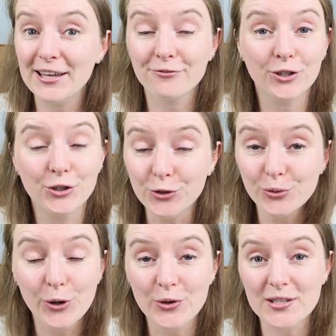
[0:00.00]
If
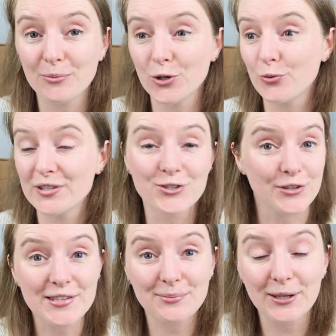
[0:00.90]
you know someone who has
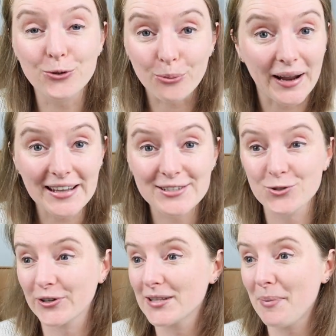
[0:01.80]
done something great
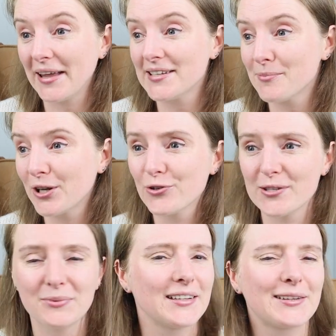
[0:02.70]
during the pandemic, you know,
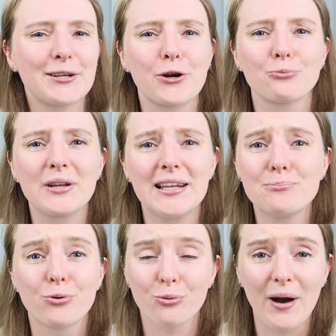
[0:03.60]
something that they are really
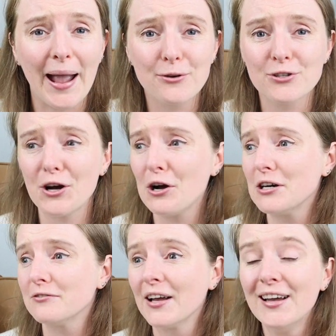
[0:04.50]
proud
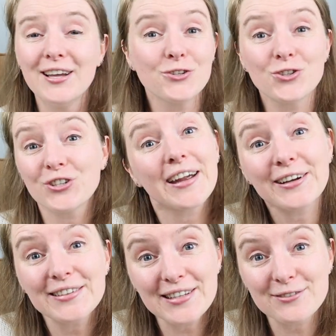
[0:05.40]
of,
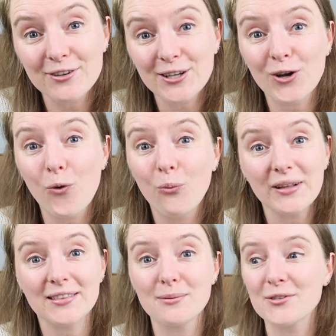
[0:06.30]
share this video
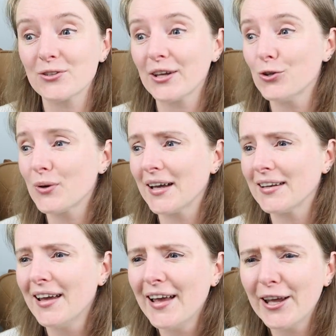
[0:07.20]
with them so that you
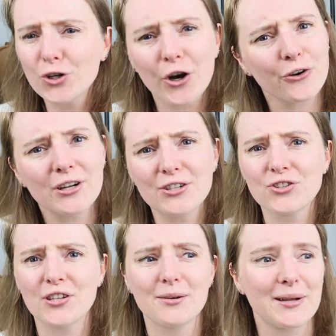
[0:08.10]
can
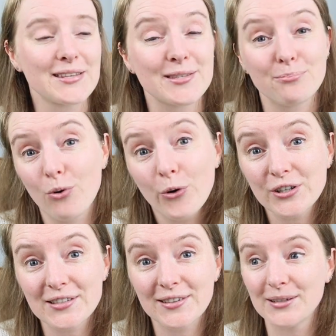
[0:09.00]
encourage them and
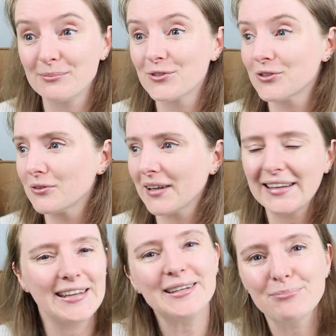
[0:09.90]
support them to
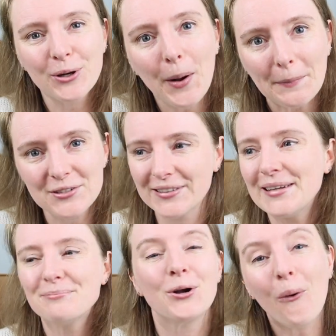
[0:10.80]
like keep it up, to
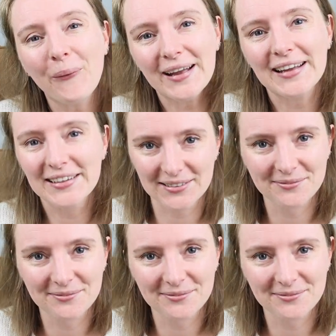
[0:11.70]
keep going.